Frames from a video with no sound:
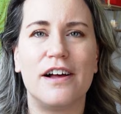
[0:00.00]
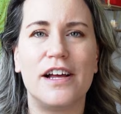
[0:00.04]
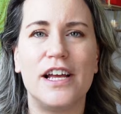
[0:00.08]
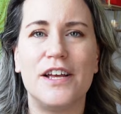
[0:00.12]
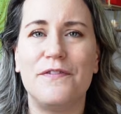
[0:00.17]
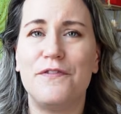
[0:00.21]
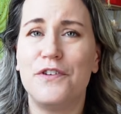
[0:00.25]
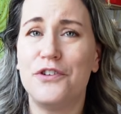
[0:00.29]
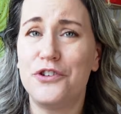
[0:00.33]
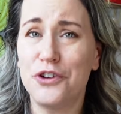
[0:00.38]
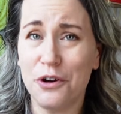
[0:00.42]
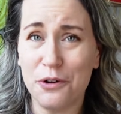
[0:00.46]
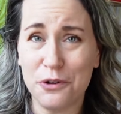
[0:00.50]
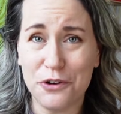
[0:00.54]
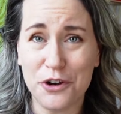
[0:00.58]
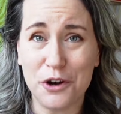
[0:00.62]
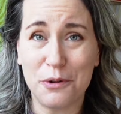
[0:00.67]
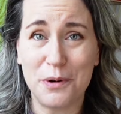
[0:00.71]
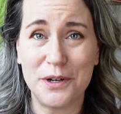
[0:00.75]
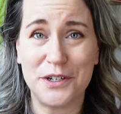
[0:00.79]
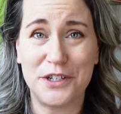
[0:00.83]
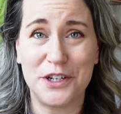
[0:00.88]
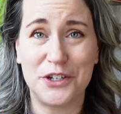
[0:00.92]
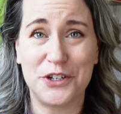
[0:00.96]
If you don't know
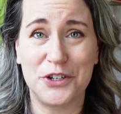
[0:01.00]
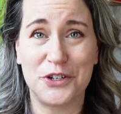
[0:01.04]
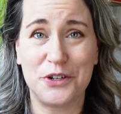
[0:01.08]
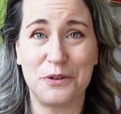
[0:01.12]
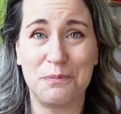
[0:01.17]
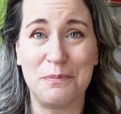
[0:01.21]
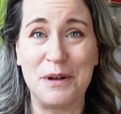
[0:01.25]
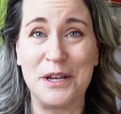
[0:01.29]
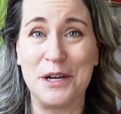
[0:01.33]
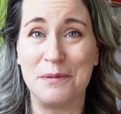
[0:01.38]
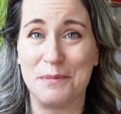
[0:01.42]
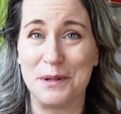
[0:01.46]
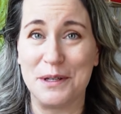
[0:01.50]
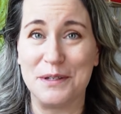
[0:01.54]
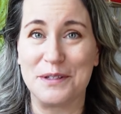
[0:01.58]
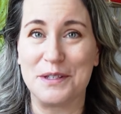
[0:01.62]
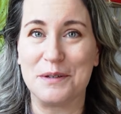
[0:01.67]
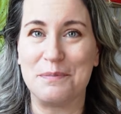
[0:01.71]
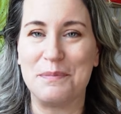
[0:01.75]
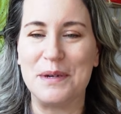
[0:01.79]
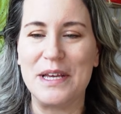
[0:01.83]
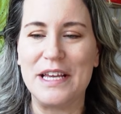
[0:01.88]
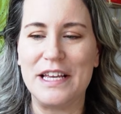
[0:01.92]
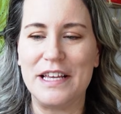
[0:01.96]
what digital
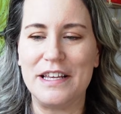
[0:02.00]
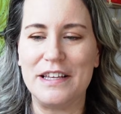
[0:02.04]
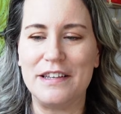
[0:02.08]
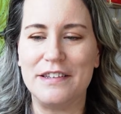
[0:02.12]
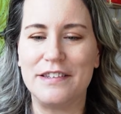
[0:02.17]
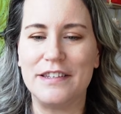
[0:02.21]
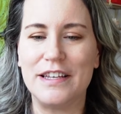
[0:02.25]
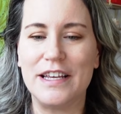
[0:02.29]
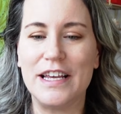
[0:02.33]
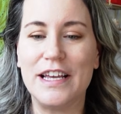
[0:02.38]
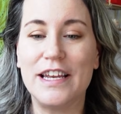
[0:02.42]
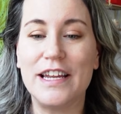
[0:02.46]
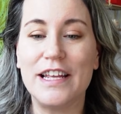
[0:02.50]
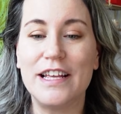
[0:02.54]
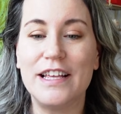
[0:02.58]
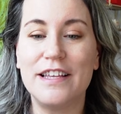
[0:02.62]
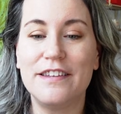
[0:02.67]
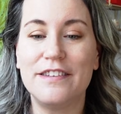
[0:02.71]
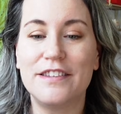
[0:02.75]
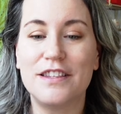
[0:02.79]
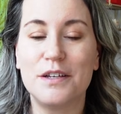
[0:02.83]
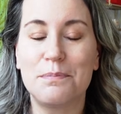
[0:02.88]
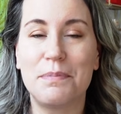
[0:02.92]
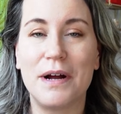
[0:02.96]
minimalism is, it
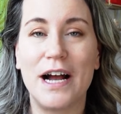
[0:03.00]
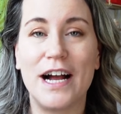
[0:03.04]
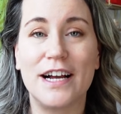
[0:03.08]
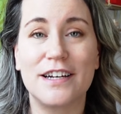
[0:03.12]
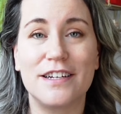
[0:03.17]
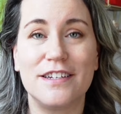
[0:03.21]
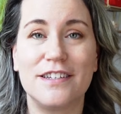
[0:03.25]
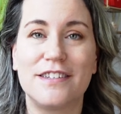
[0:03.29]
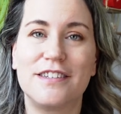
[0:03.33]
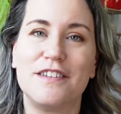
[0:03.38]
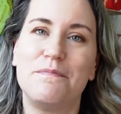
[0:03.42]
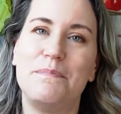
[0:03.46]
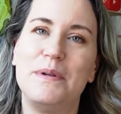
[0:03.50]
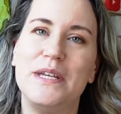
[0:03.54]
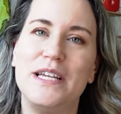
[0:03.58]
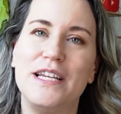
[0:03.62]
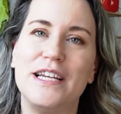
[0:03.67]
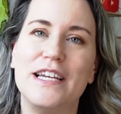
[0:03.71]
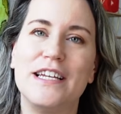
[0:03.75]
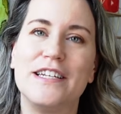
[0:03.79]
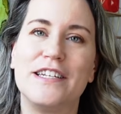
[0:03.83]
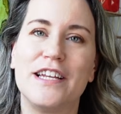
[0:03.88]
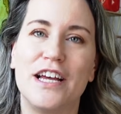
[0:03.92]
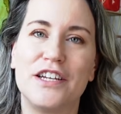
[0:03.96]
is the practice of being
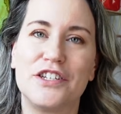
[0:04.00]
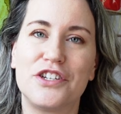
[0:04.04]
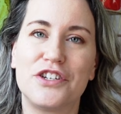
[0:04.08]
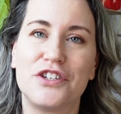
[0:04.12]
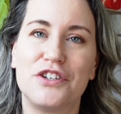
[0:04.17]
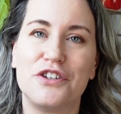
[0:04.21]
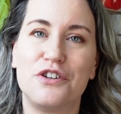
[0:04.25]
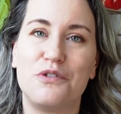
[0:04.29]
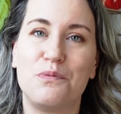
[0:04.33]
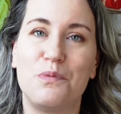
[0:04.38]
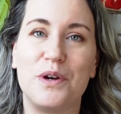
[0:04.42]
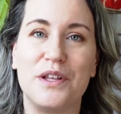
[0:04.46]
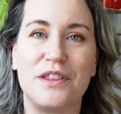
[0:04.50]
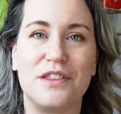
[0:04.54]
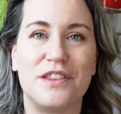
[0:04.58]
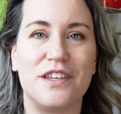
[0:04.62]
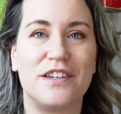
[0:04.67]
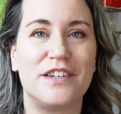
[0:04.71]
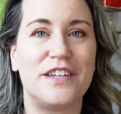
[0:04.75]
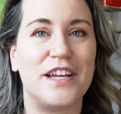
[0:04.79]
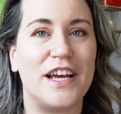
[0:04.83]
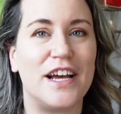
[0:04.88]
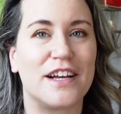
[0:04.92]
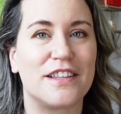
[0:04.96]
intentional with the
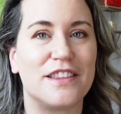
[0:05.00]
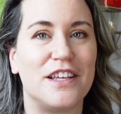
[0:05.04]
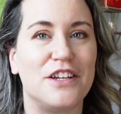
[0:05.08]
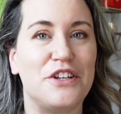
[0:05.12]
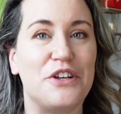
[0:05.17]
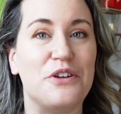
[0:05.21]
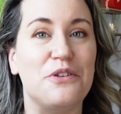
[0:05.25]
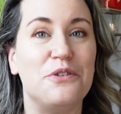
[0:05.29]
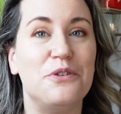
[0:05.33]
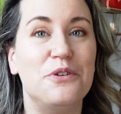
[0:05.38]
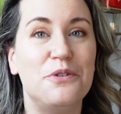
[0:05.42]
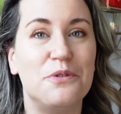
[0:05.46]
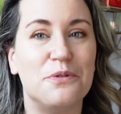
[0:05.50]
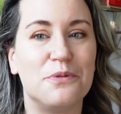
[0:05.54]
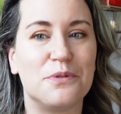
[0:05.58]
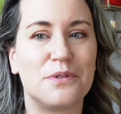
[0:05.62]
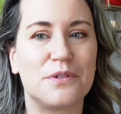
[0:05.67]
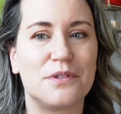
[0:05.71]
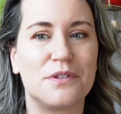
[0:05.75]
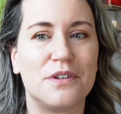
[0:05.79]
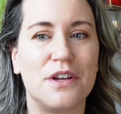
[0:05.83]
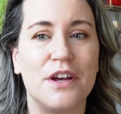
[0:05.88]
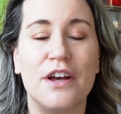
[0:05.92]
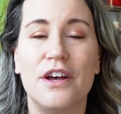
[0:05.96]
tech that you
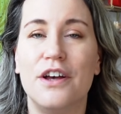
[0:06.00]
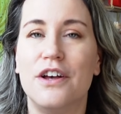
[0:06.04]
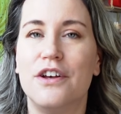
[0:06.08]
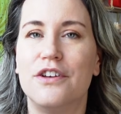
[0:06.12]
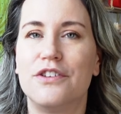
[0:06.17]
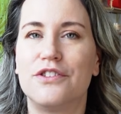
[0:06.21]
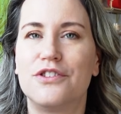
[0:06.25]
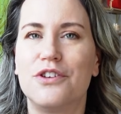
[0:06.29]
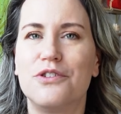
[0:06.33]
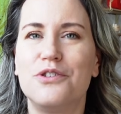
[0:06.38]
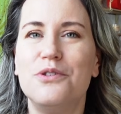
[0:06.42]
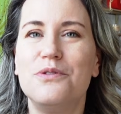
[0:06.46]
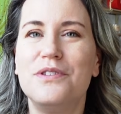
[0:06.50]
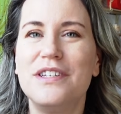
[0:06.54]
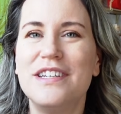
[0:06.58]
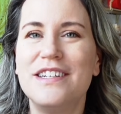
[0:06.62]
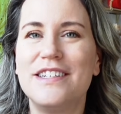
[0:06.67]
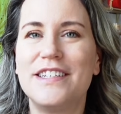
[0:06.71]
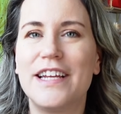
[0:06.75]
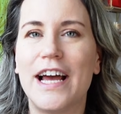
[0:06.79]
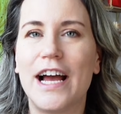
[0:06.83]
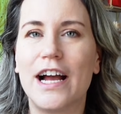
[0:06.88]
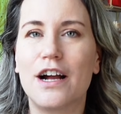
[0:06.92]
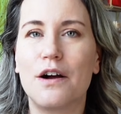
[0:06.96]
use. So using
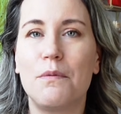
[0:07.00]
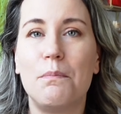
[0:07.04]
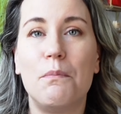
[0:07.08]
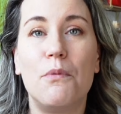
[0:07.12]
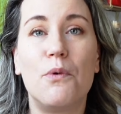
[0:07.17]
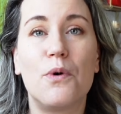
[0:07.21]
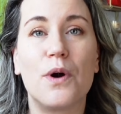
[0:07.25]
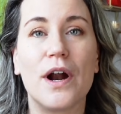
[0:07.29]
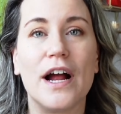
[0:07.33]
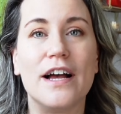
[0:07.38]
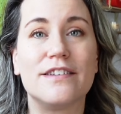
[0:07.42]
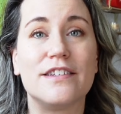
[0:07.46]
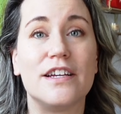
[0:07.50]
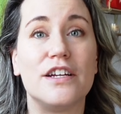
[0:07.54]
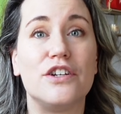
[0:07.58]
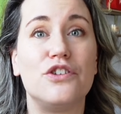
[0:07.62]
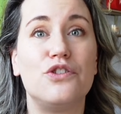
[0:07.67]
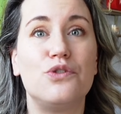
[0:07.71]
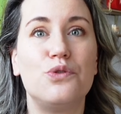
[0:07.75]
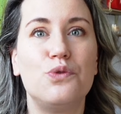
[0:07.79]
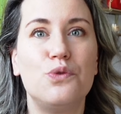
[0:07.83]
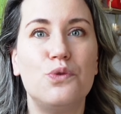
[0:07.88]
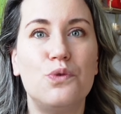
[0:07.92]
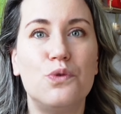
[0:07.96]
tech more as a
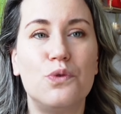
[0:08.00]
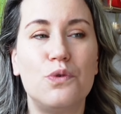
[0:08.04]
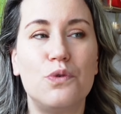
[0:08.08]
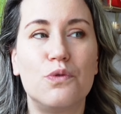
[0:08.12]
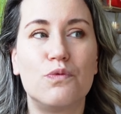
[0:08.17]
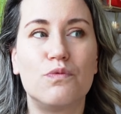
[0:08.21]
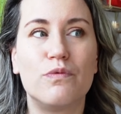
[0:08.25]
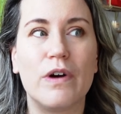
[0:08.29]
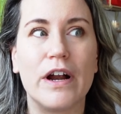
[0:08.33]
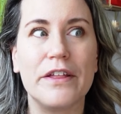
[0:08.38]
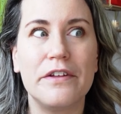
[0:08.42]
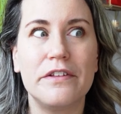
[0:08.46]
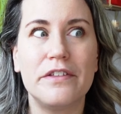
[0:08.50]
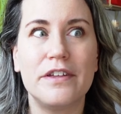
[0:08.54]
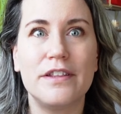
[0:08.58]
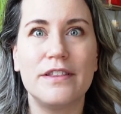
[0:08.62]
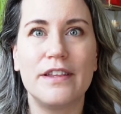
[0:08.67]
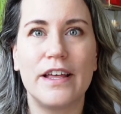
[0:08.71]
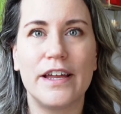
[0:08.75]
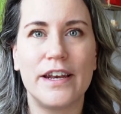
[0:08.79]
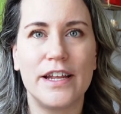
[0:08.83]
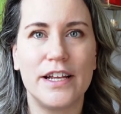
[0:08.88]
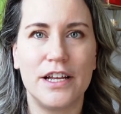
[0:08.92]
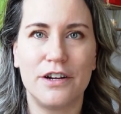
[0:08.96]
tool rather than
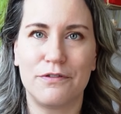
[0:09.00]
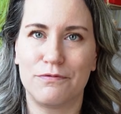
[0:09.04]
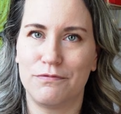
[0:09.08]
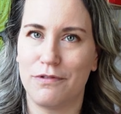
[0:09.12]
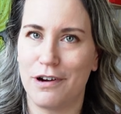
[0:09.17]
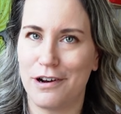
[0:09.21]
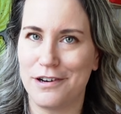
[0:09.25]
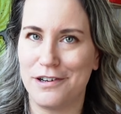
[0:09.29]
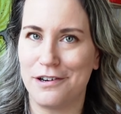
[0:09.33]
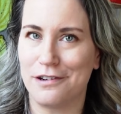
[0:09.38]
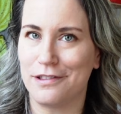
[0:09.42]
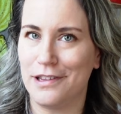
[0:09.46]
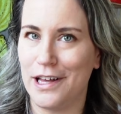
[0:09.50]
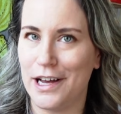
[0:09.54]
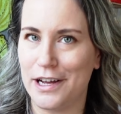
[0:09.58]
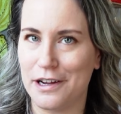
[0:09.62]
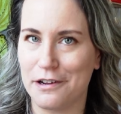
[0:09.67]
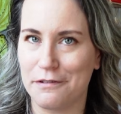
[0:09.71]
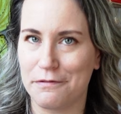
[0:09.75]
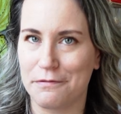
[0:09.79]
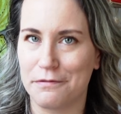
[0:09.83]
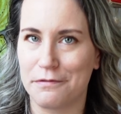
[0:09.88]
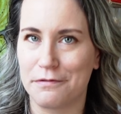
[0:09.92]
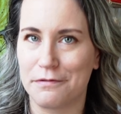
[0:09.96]
letting it run your
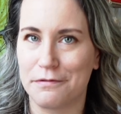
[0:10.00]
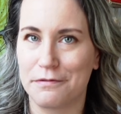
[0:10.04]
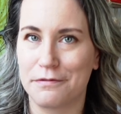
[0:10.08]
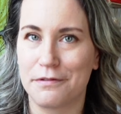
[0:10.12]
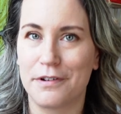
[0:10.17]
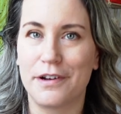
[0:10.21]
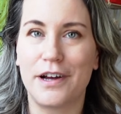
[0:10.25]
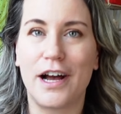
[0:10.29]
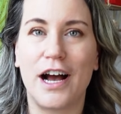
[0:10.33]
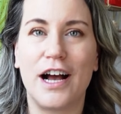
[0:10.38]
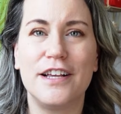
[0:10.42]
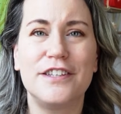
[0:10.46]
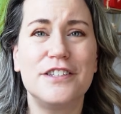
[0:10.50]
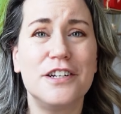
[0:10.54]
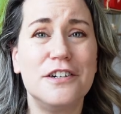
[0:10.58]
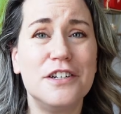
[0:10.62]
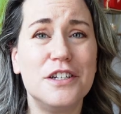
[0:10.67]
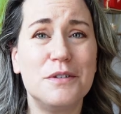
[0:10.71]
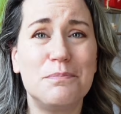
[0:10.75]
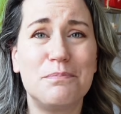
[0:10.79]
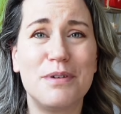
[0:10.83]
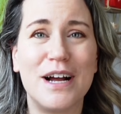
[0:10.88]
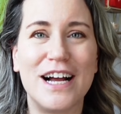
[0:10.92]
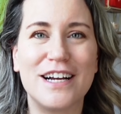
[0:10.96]
life. I
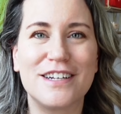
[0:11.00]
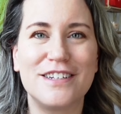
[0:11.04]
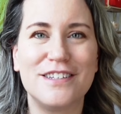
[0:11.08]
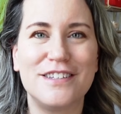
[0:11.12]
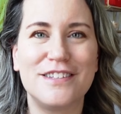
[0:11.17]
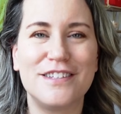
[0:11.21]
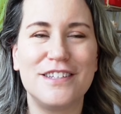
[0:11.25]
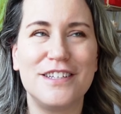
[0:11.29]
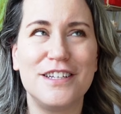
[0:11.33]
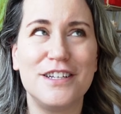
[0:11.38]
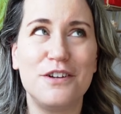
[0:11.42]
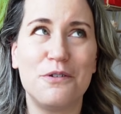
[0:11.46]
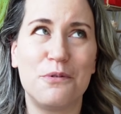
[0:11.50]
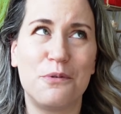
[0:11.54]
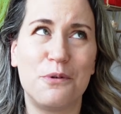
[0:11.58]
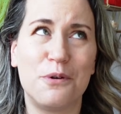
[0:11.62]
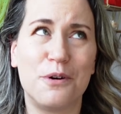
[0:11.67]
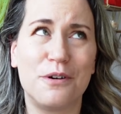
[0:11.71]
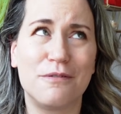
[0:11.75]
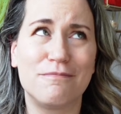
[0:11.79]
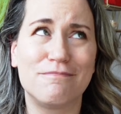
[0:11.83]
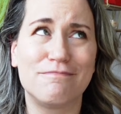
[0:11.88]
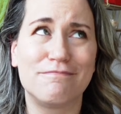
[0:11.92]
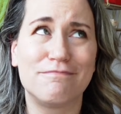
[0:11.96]
started practicing
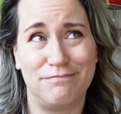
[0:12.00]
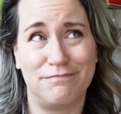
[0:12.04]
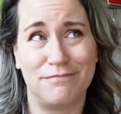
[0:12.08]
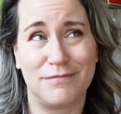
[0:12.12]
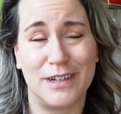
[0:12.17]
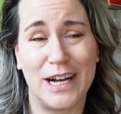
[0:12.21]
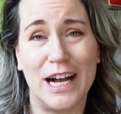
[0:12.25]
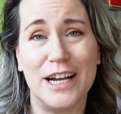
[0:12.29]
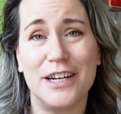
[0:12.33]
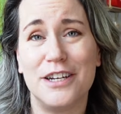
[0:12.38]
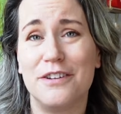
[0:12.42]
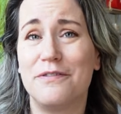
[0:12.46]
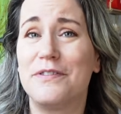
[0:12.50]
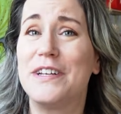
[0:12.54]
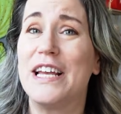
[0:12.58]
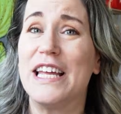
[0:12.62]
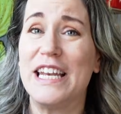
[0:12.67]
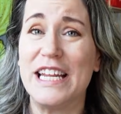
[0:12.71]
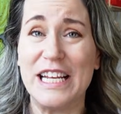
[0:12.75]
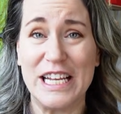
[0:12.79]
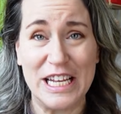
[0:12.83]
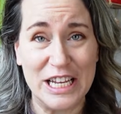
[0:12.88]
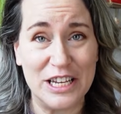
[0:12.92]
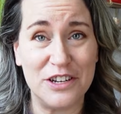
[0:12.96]
or kind of
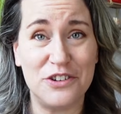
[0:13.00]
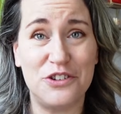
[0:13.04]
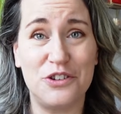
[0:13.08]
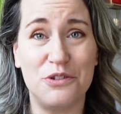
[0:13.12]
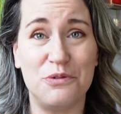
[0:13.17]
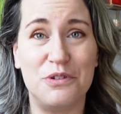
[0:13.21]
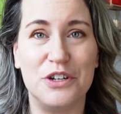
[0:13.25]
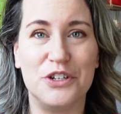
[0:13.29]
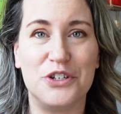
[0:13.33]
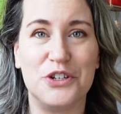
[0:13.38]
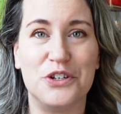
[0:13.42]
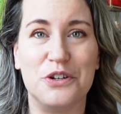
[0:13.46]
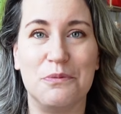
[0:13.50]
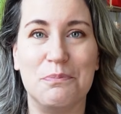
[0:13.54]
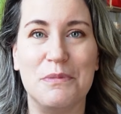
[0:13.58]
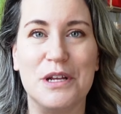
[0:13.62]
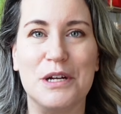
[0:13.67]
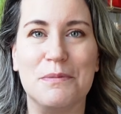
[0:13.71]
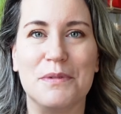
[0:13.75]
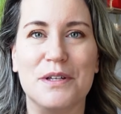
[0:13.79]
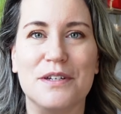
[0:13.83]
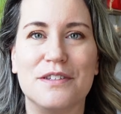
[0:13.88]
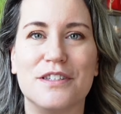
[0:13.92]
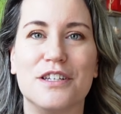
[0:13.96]
getting into digital
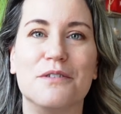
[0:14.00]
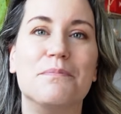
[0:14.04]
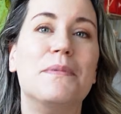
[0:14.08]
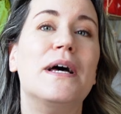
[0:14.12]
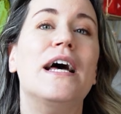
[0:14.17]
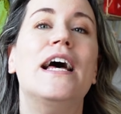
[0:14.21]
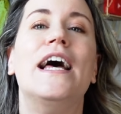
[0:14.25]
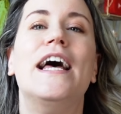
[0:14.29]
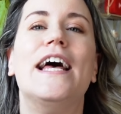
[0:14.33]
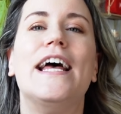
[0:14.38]
minimalism